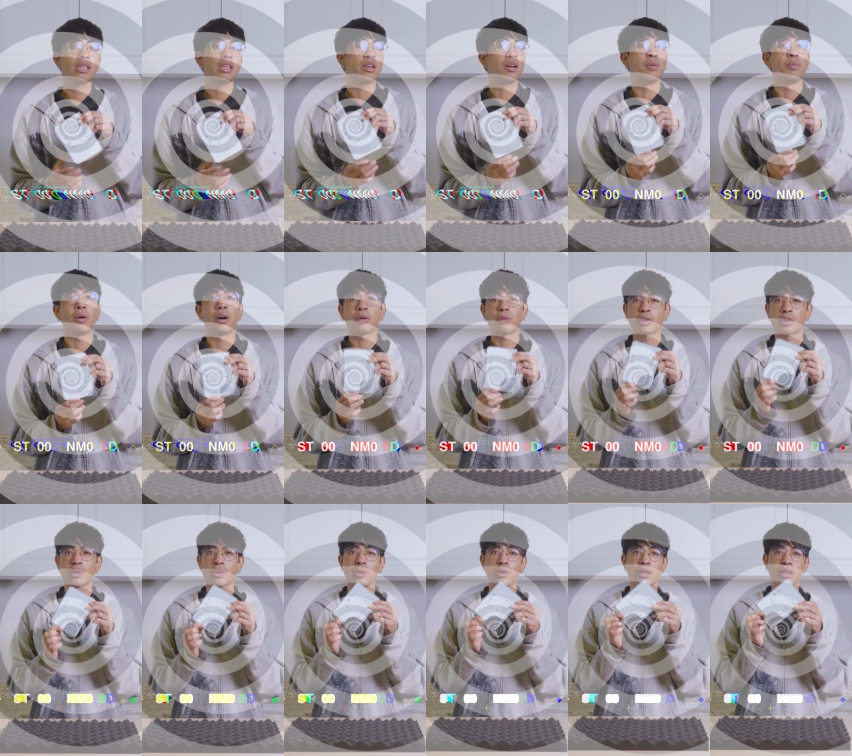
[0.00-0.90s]
CMR
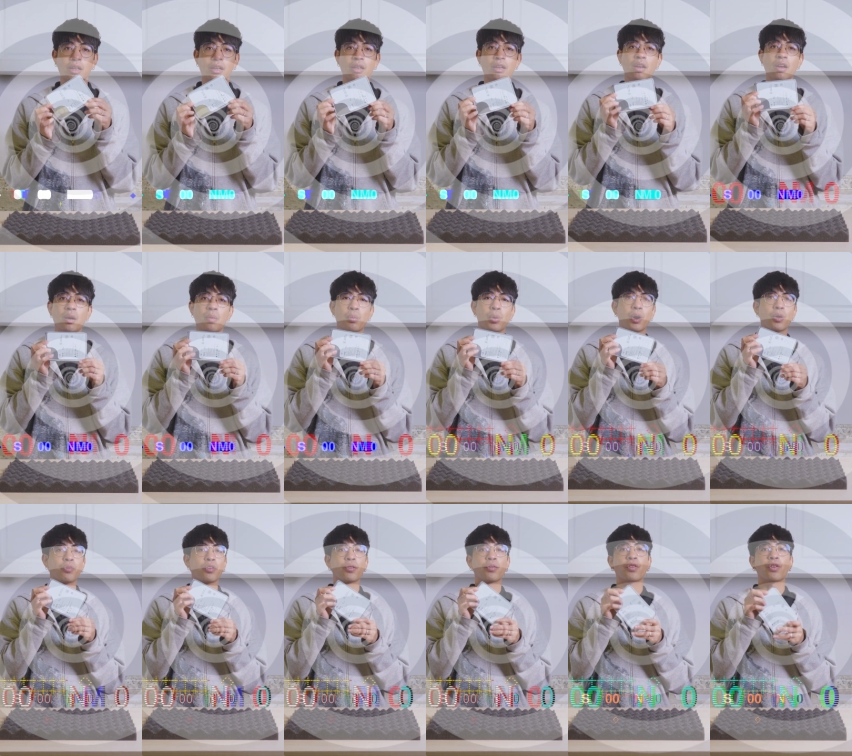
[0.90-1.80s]
recording,
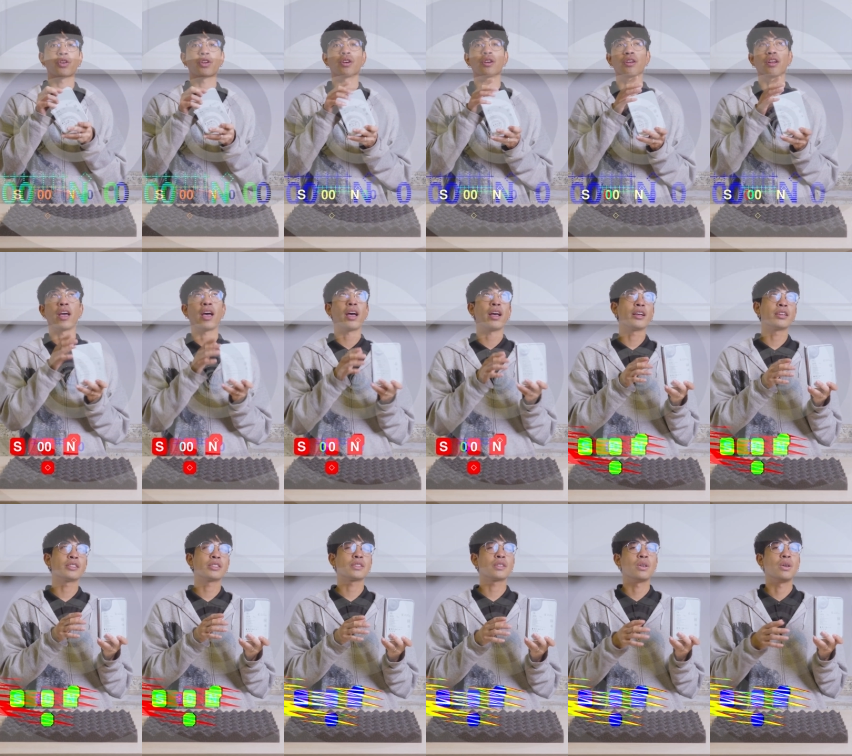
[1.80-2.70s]
perfect for your
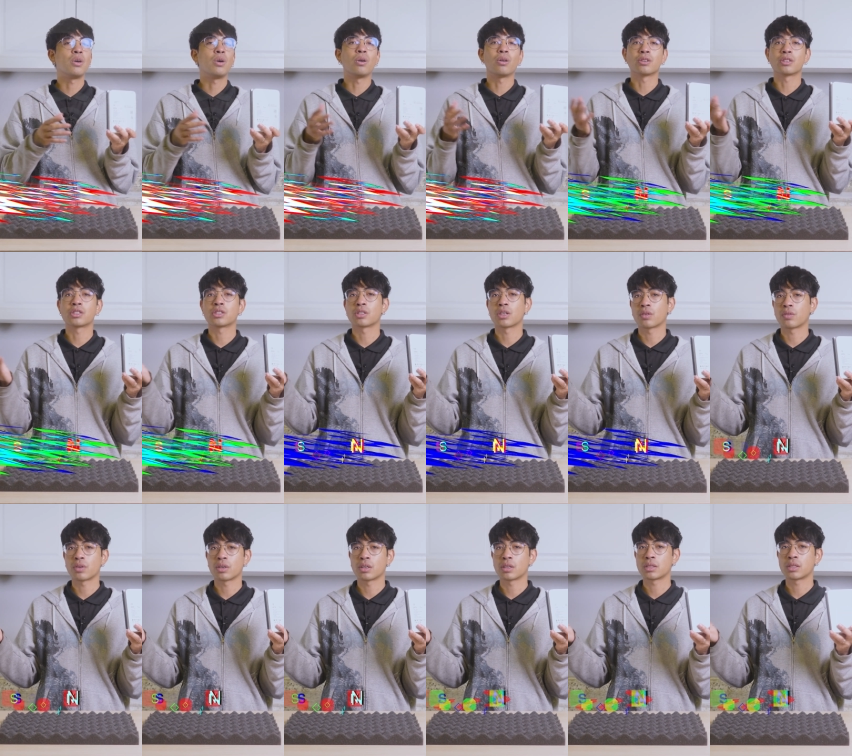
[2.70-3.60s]
NAS or
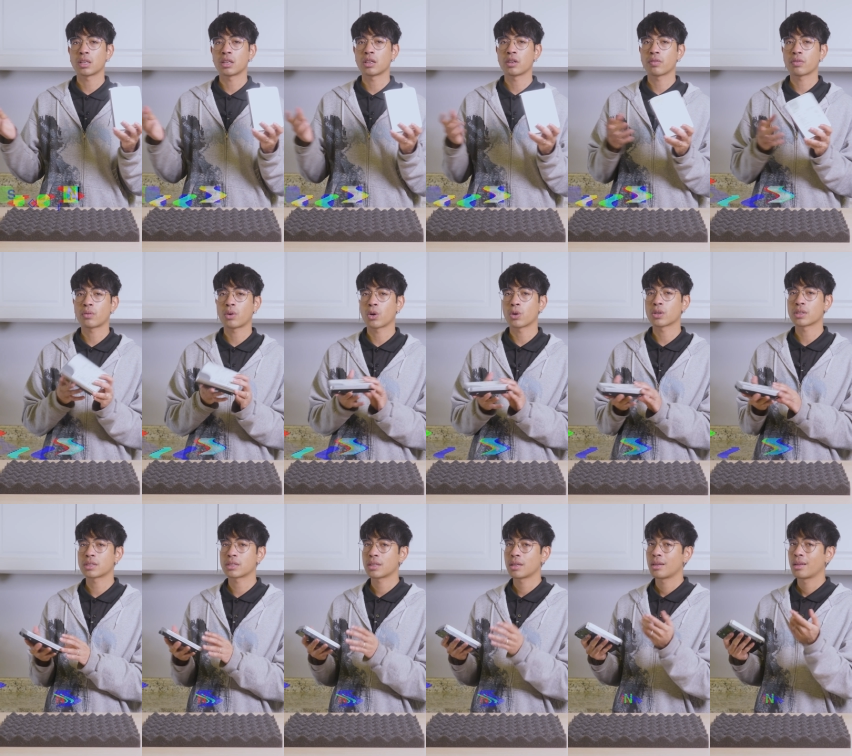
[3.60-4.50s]
servers, and of
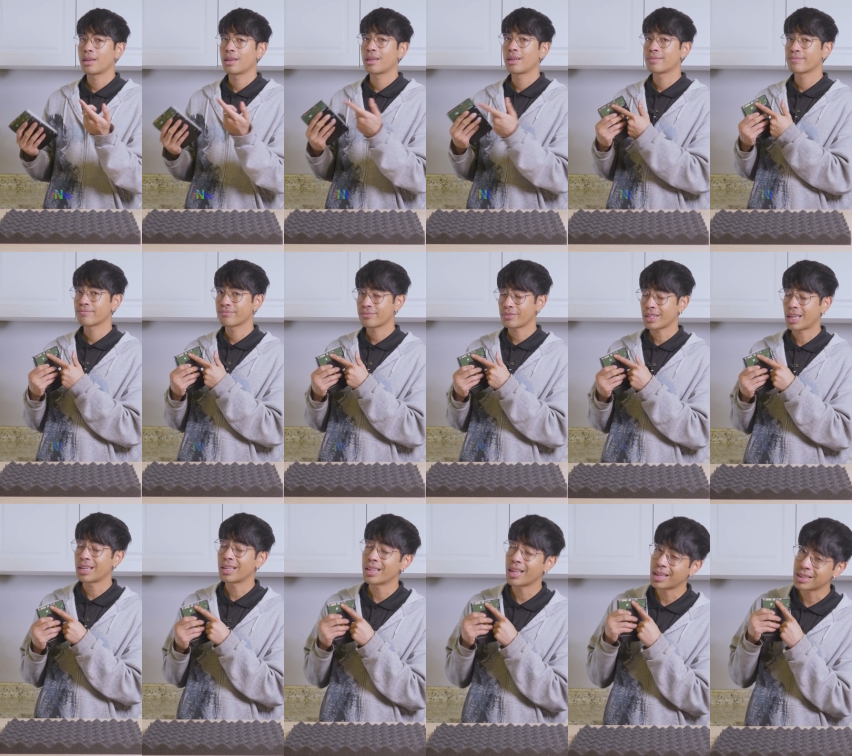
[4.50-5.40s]
course,
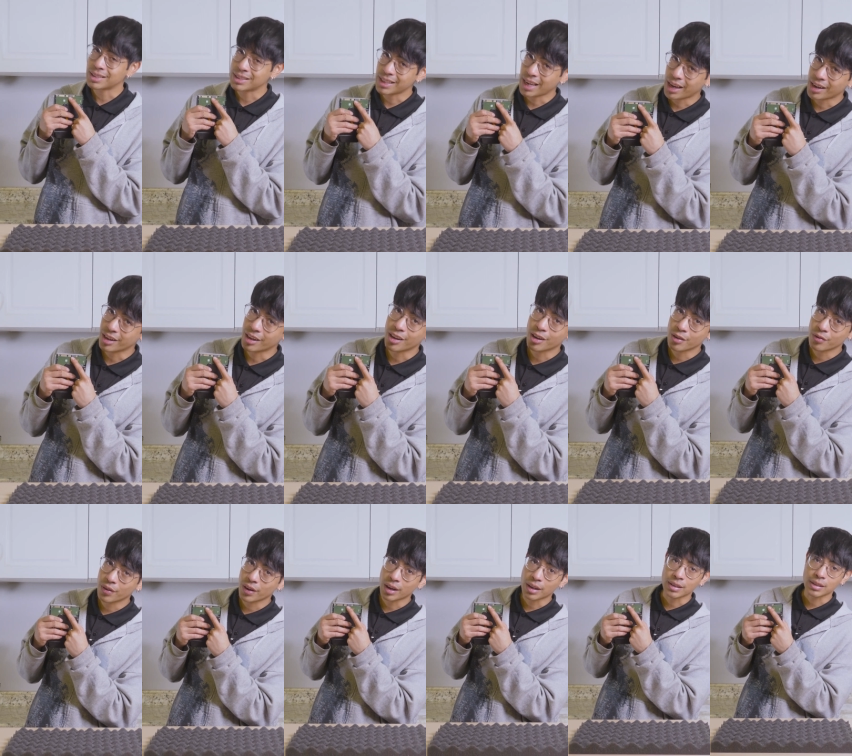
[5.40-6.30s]
that SATA
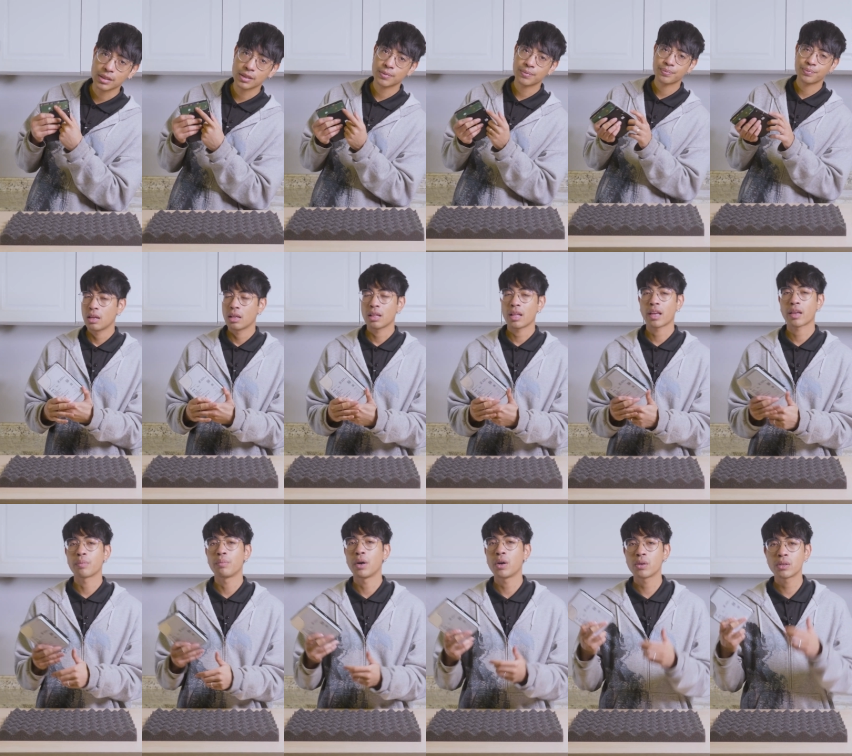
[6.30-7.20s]
interface.
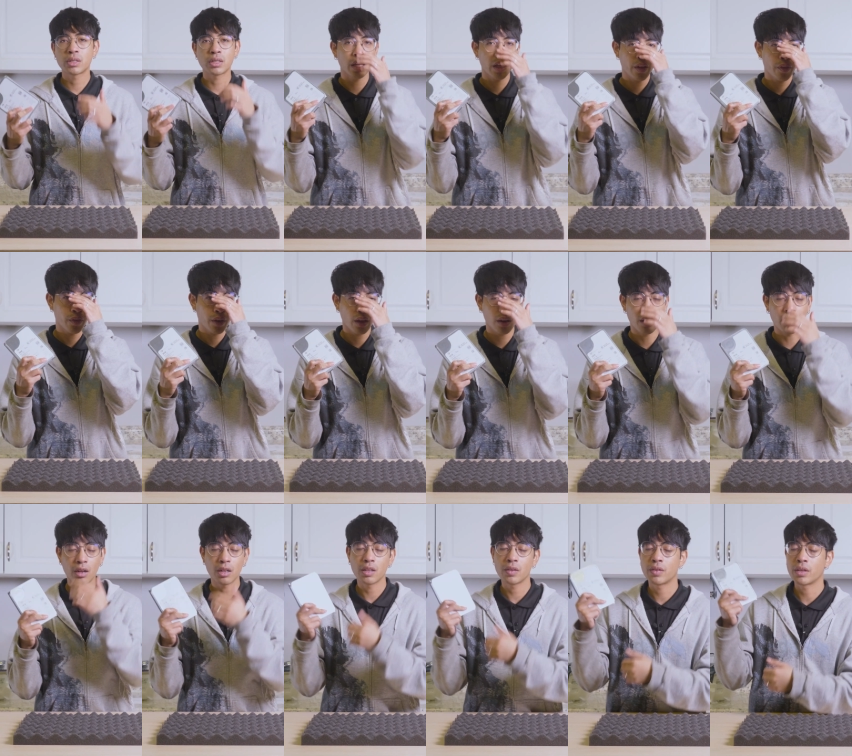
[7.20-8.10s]
Like most, if not
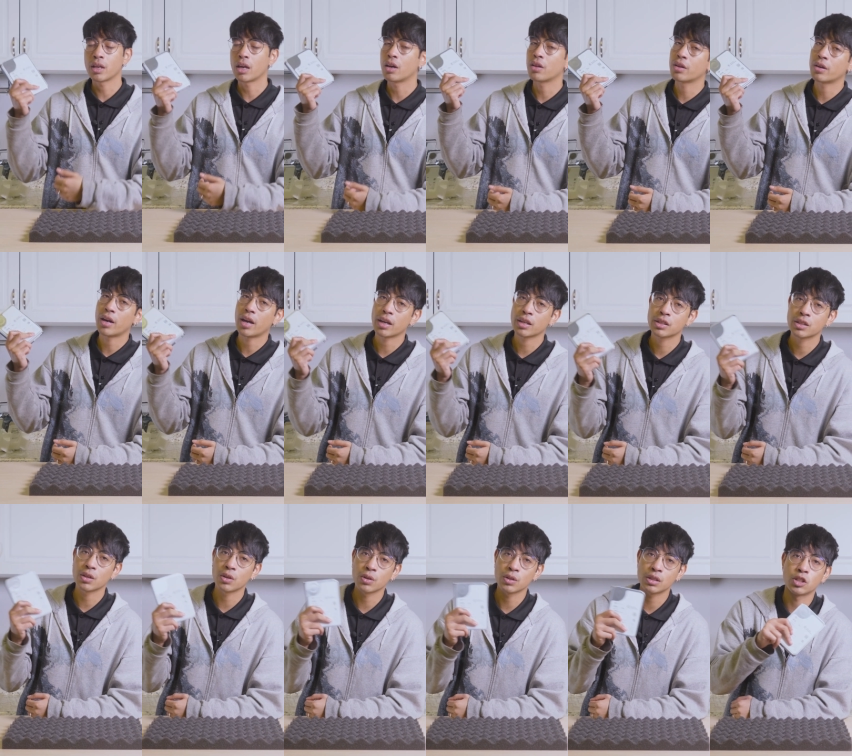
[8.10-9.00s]
all of the other
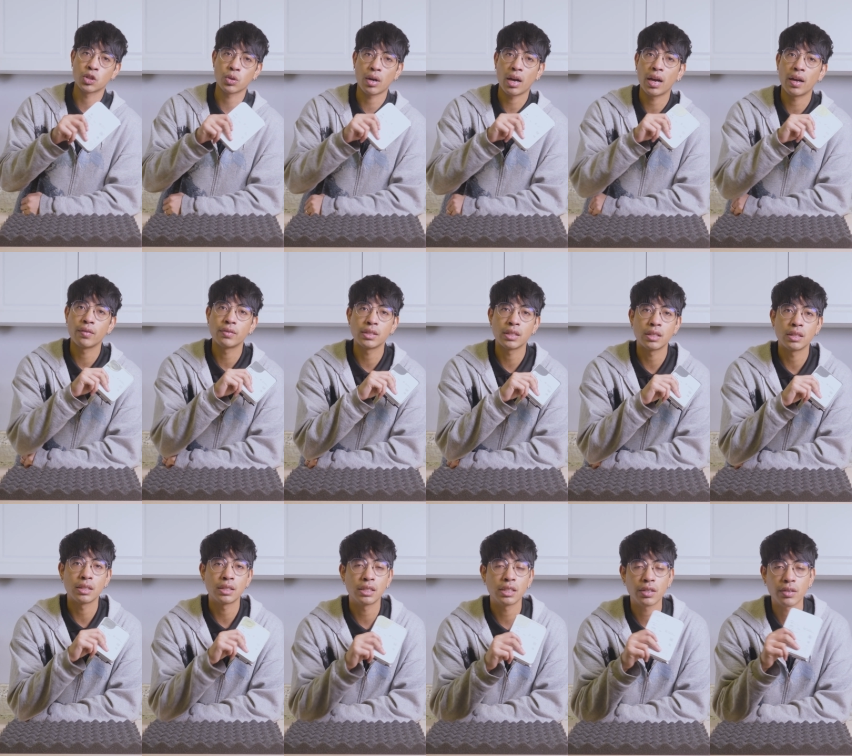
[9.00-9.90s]
Exos drives in
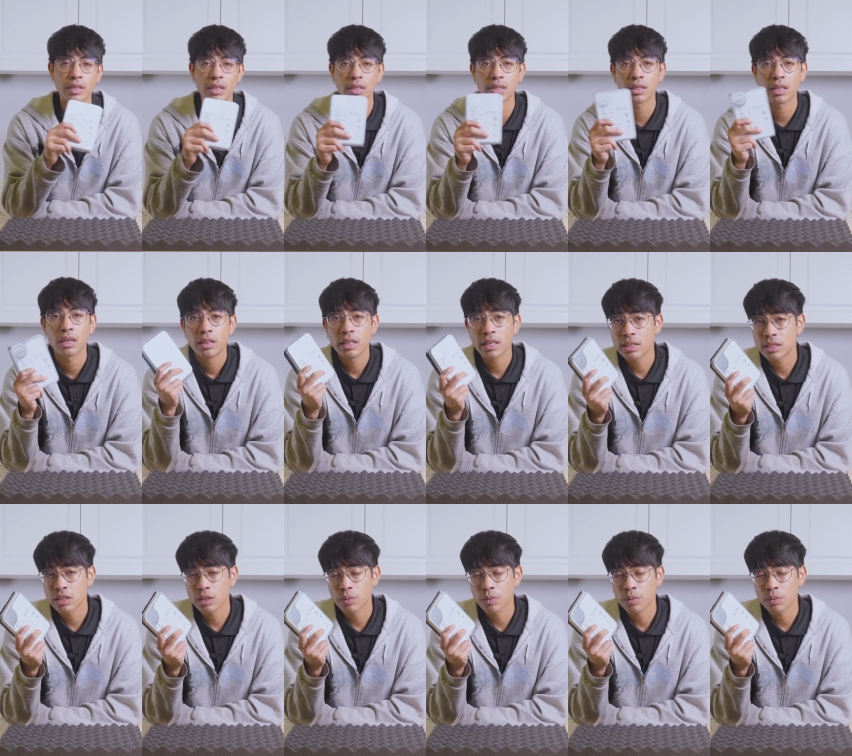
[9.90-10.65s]
the series, these